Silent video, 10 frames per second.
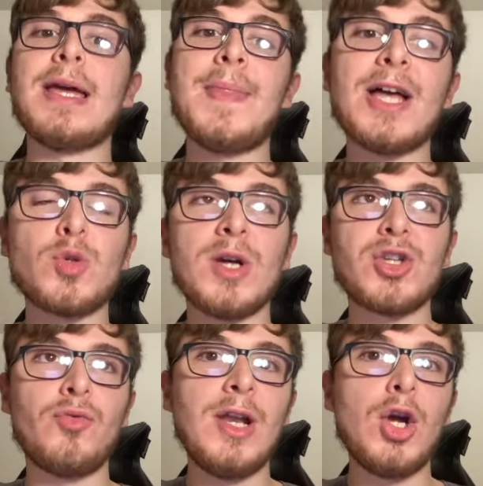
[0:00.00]
And that's why it's
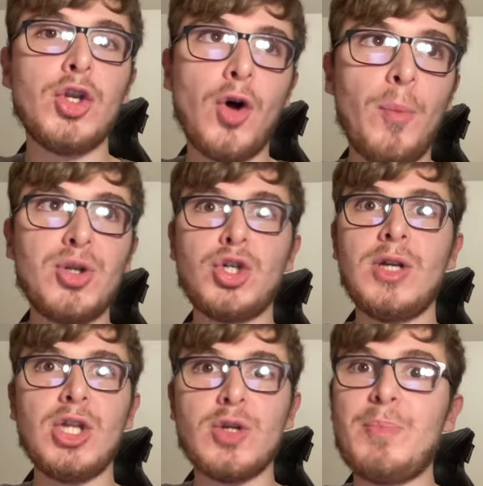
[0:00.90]
a really good
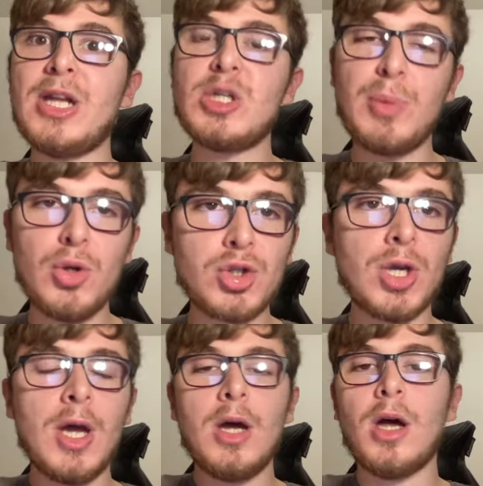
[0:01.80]
opportunity to bench boost,
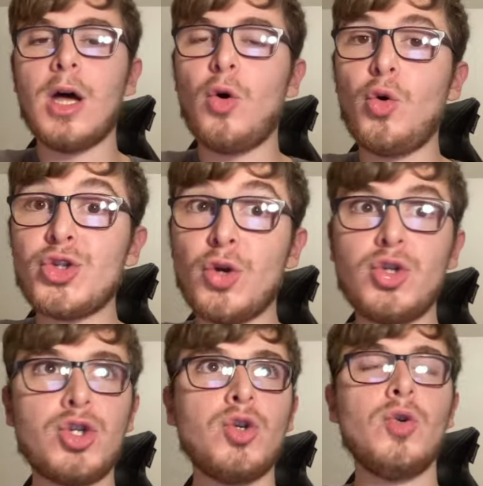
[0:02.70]
also
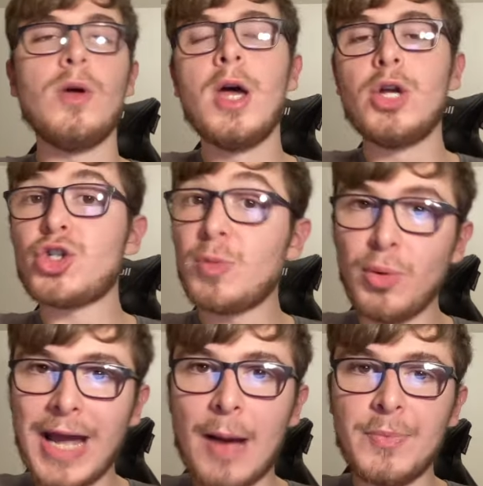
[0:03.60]
to triple
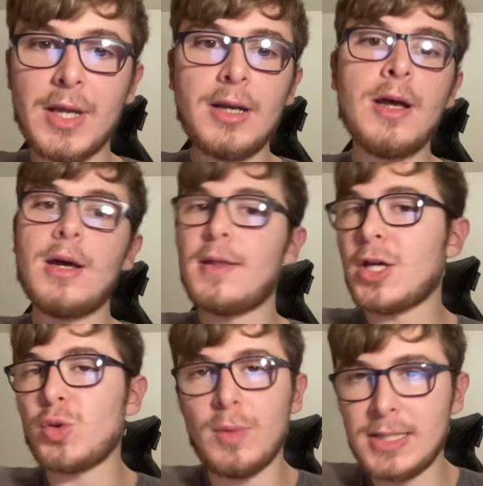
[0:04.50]
captain.
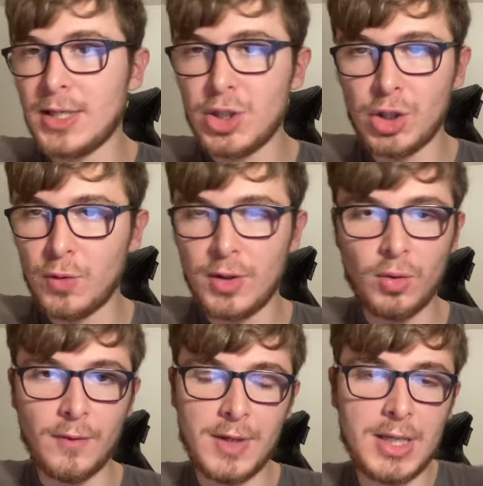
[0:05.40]
That's what we tend to do in
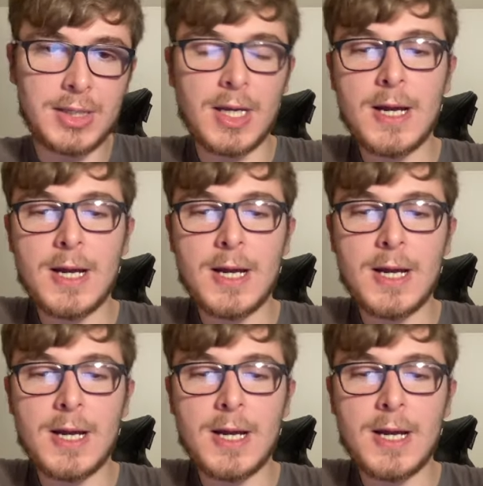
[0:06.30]
all of these